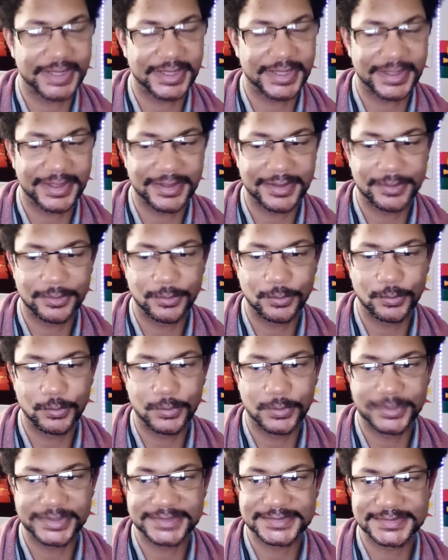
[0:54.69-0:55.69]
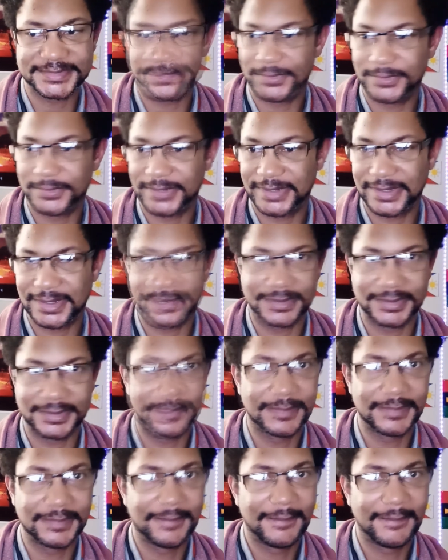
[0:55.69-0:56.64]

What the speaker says: at what is going on,